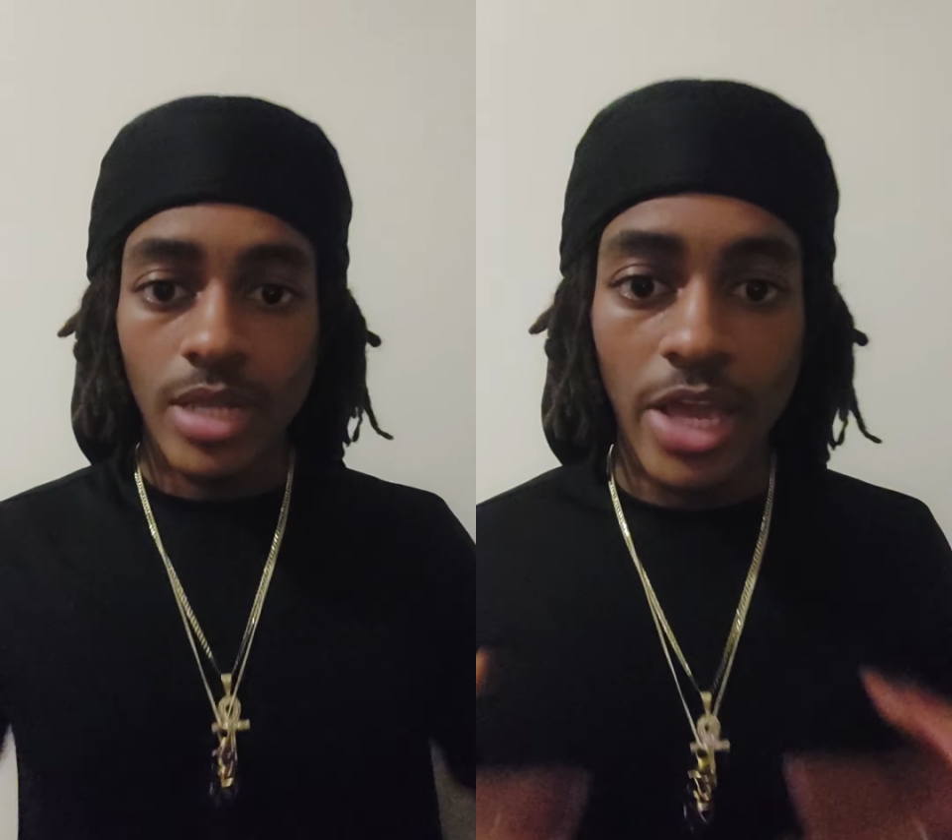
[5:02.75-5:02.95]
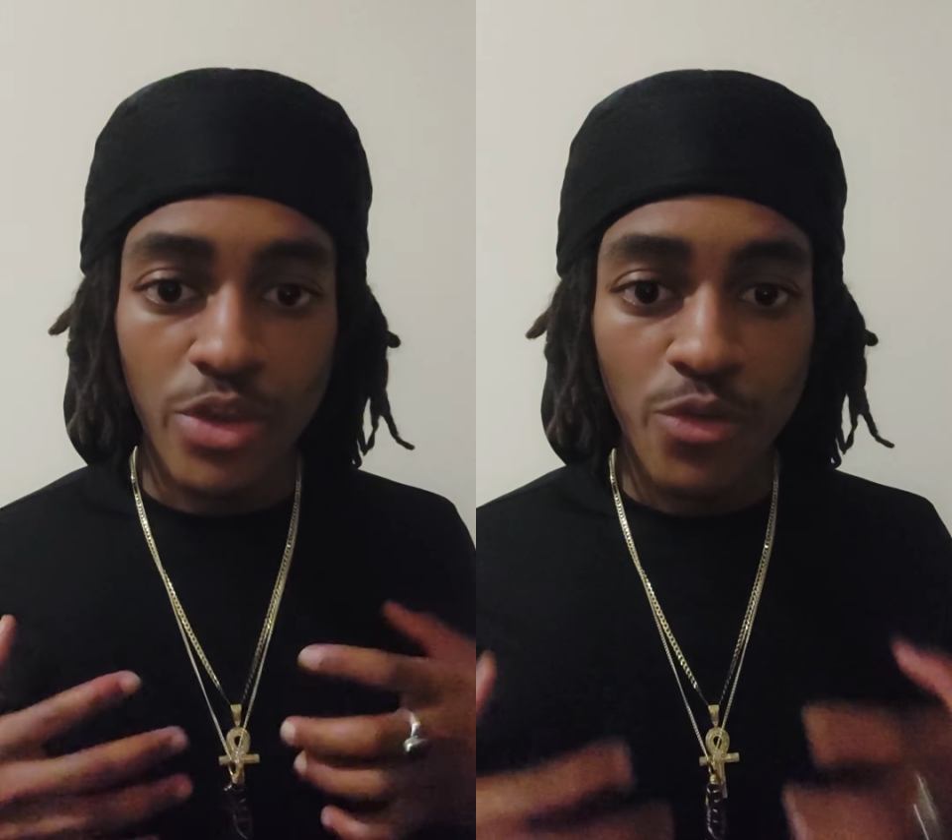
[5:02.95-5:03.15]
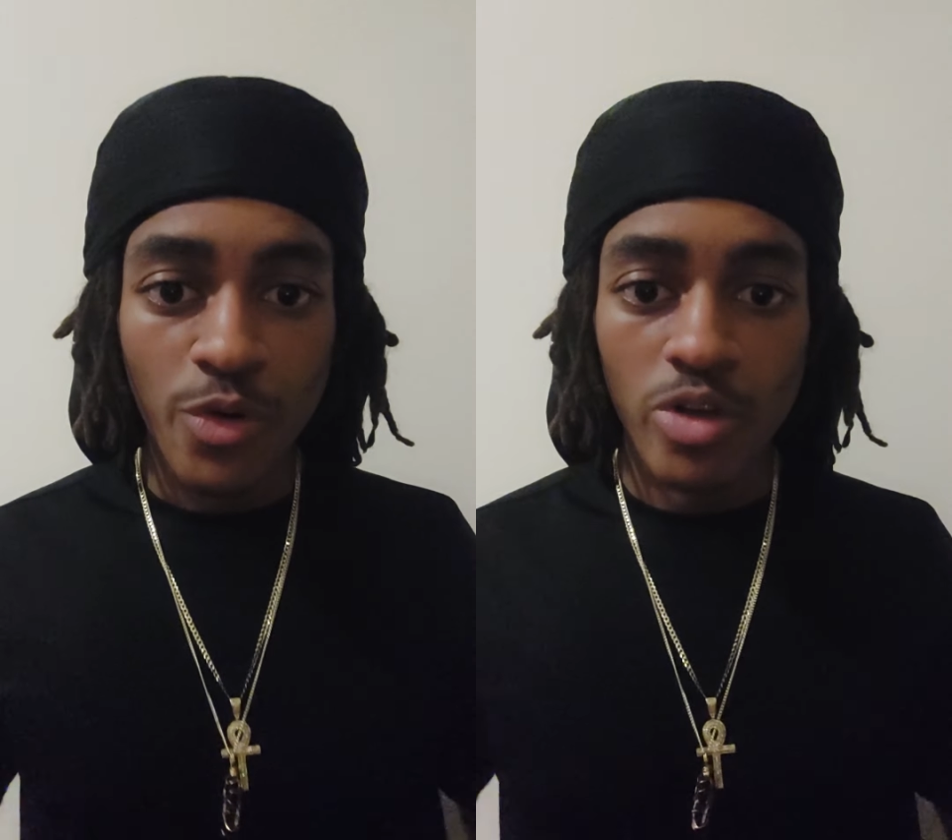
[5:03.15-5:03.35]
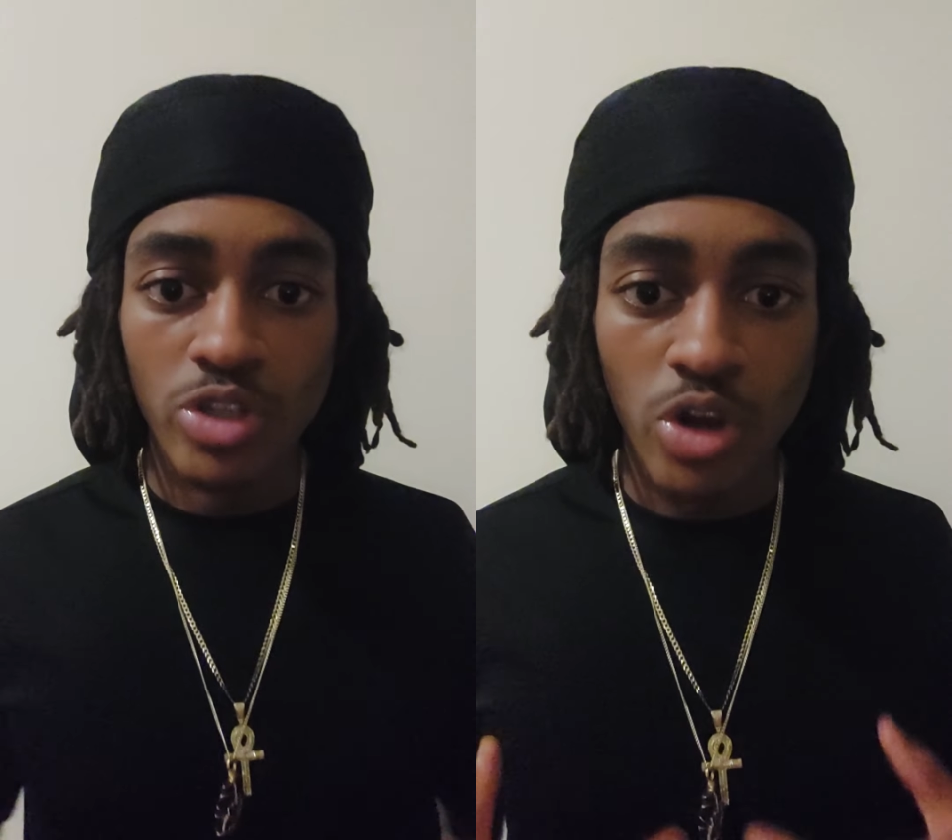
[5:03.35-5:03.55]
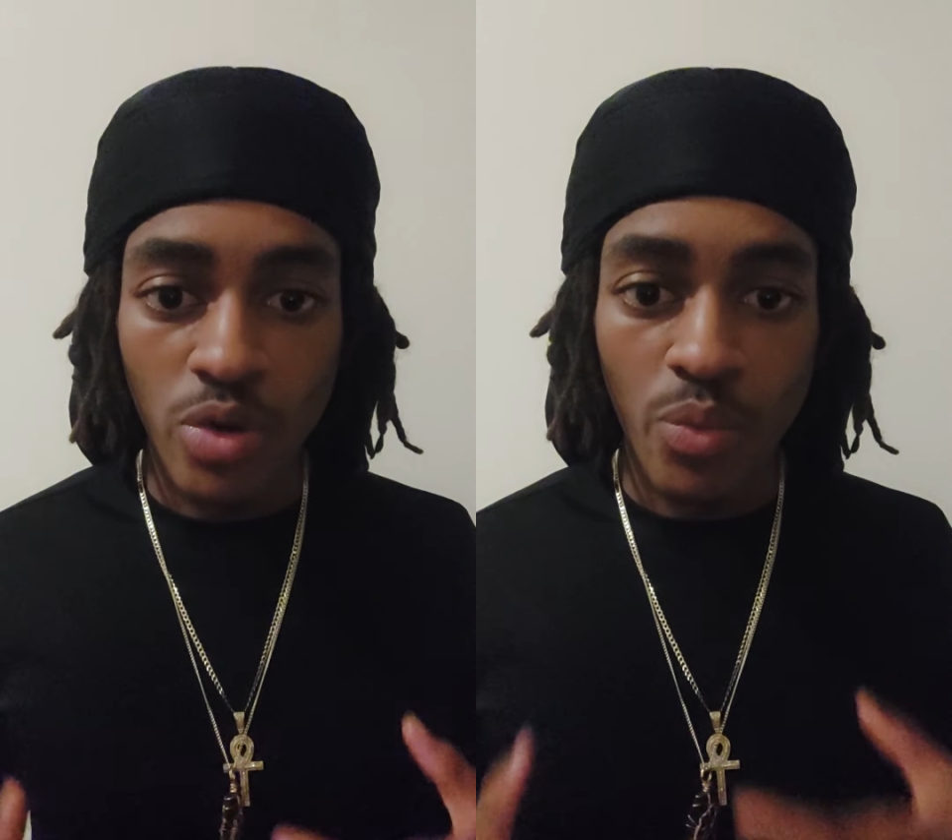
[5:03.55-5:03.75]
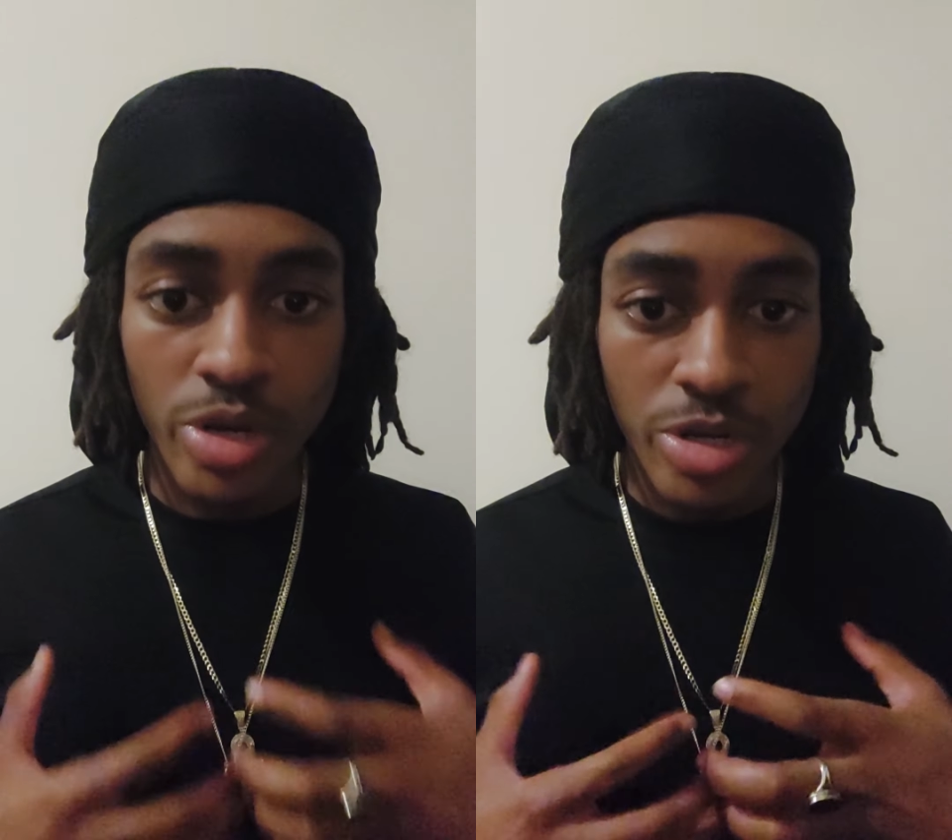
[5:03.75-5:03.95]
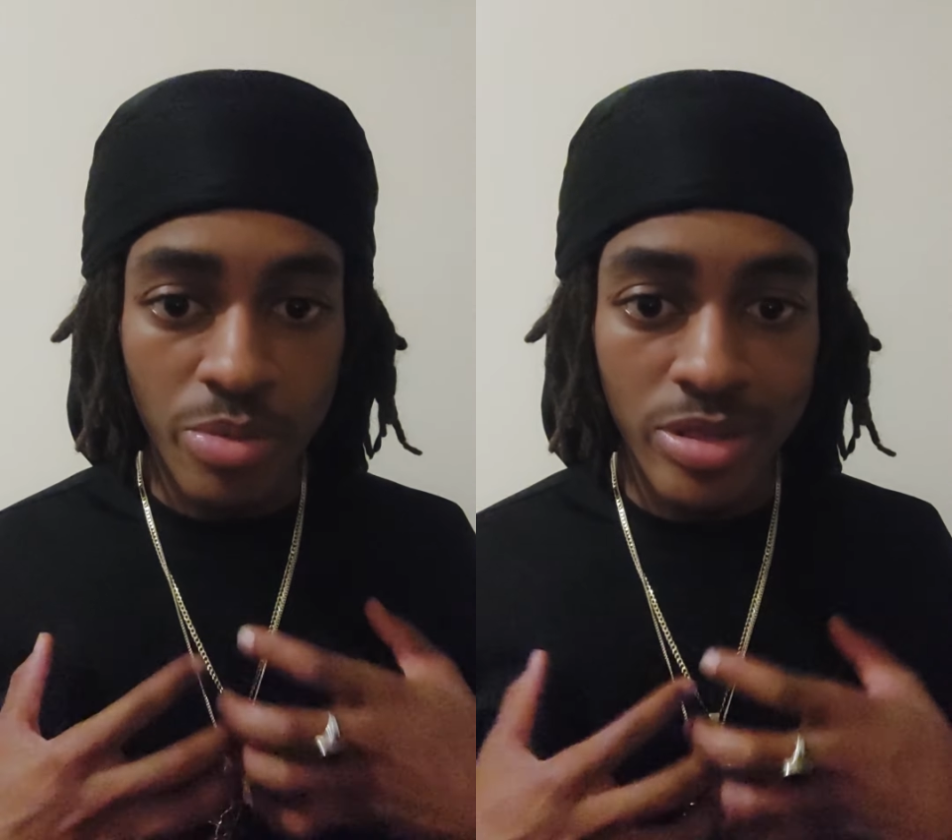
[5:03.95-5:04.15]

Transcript: and you focus on what you're